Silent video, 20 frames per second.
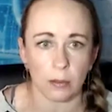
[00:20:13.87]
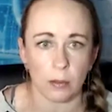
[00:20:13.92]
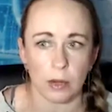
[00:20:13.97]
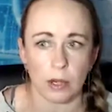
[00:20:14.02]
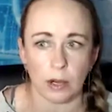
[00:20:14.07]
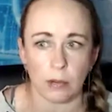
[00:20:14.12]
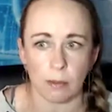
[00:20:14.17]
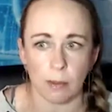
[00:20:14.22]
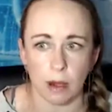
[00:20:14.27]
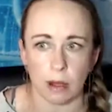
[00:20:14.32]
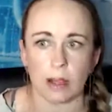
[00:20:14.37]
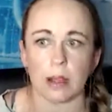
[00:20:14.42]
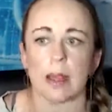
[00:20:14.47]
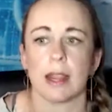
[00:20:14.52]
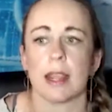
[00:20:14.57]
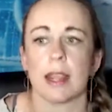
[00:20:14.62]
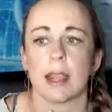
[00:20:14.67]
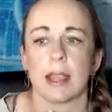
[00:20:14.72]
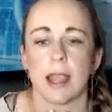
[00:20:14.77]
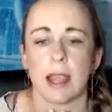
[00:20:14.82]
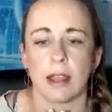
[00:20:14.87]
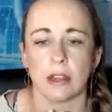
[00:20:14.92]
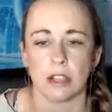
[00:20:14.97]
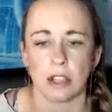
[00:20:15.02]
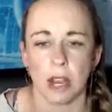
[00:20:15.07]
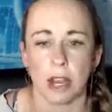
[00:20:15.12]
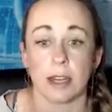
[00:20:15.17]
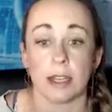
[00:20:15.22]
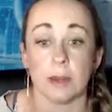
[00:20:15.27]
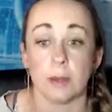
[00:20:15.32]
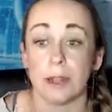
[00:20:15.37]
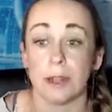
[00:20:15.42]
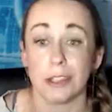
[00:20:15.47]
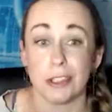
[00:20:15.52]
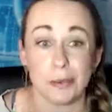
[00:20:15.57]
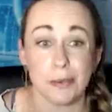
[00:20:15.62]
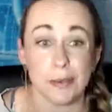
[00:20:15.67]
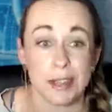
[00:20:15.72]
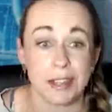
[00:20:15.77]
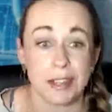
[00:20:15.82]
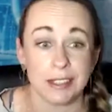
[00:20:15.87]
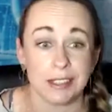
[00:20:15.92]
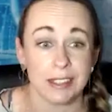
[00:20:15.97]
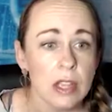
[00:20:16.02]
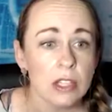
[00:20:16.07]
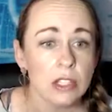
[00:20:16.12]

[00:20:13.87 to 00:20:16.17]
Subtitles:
when you're marketing and trying to build your biz.